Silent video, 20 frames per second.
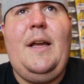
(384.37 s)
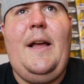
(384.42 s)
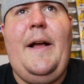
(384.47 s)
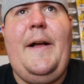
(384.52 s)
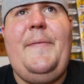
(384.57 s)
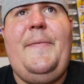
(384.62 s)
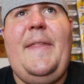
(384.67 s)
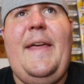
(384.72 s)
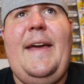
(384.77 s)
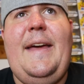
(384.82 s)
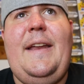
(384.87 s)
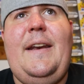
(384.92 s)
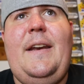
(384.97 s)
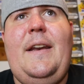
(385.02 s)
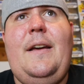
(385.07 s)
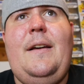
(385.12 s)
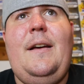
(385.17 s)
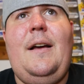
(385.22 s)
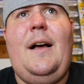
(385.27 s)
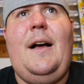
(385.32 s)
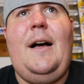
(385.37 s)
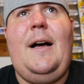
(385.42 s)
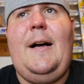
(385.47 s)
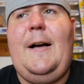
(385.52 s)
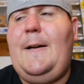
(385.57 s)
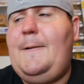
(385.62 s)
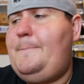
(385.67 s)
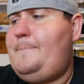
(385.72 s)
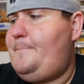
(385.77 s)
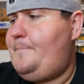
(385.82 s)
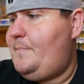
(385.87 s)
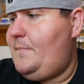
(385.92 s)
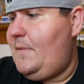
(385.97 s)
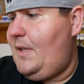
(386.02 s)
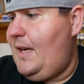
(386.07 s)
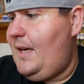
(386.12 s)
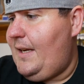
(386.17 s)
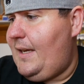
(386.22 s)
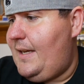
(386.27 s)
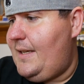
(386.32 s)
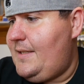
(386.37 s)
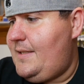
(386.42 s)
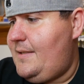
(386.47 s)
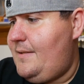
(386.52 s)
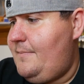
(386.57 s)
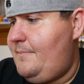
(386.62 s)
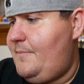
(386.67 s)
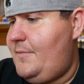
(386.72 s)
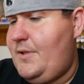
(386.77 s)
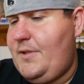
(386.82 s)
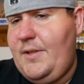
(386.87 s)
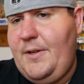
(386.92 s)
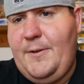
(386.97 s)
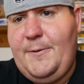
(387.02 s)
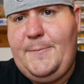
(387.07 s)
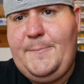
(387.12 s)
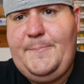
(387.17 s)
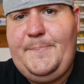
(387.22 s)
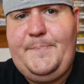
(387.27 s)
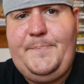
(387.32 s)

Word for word: And then uh, yeah, guys. So